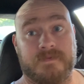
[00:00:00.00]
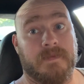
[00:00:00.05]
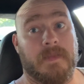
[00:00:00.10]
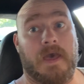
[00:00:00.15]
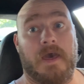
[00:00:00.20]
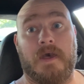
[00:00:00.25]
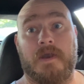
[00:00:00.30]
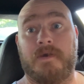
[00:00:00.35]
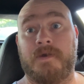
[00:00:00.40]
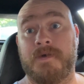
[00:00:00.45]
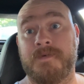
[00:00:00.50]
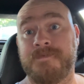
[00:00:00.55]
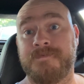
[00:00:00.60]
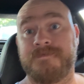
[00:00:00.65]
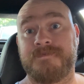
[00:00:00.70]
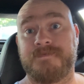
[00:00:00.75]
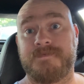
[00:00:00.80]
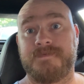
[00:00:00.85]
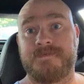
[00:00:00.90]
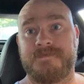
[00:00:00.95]
I don't know,
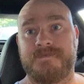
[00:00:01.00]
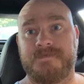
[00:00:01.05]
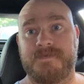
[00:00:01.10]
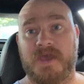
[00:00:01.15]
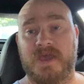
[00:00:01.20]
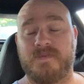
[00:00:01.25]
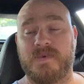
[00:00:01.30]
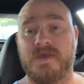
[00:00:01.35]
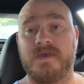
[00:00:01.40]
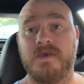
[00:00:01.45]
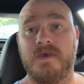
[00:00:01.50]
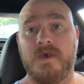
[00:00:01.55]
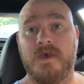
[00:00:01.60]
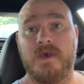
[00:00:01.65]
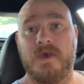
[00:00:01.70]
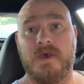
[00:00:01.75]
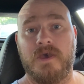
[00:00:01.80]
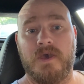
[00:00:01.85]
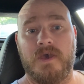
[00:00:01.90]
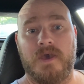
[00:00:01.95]
maybe,
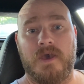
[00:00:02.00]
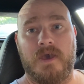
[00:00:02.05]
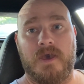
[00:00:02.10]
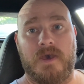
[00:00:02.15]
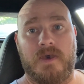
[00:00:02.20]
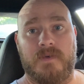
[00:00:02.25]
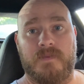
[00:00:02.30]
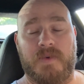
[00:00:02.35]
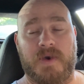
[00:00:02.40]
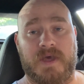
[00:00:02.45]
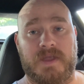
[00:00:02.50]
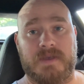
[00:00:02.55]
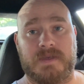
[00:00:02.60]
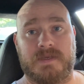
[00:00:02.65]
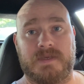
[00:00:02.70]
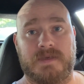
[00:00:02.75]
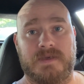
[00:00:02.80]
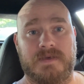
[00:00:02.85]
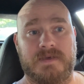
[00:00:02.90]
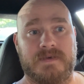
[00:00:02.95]

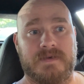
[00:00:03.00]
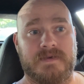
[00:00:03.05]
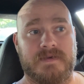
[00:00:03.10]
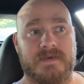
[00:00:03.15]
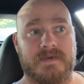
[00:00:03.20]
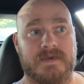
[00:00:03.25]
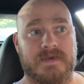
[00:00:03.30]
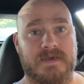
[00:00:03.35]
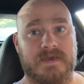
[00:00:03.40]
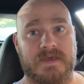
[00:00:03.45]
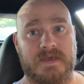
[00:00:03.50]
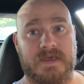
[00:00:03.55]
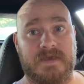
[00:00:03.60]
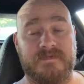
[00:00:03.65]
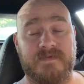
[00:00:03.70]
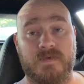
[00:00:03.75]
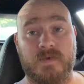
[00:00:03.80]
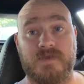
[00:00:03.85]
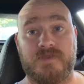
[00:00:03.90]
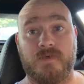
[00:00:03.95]
but
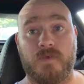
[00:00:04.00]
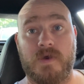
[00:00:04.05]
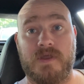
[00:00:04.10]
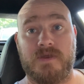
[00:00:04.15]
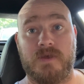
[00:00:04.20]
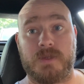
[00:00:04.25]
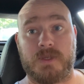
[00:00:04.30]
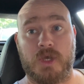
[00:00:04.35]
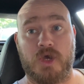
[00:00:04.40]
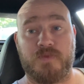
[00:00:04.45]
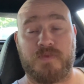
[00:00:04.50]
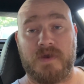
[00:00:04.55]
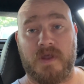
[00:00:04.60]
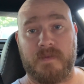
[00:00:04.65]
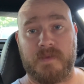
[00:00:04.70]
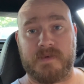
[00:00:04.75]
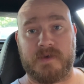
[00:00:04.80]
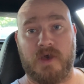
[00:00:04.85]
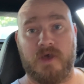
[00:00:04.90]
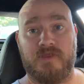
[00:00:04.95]
even with the windows open, I'm
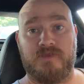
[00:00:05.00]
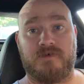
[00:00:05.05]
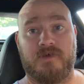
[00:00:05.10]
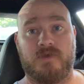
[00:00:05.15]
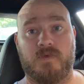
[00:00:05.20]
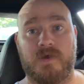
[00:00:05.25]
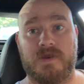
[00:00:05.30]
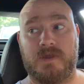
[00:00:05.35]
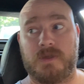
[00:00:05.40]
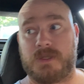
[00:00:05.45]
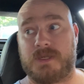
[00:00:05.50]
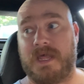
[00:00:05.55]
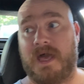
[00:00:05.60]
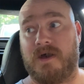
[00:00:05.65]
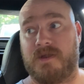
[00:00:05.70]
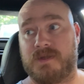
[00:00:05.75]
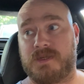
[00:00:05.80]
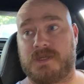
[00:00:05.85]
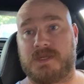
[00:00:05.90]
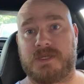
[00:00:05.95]
gonna go ahead and throw the windows
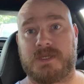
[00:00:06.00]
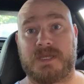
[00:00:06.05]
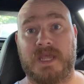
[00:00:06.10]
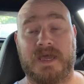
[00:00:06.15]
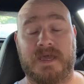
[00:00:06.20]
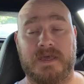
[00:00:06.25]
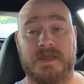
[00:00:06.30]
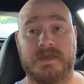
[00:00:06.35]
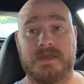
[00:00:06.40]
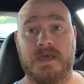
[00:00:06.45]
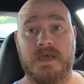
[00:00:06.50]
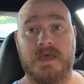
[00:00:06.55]
down just a second.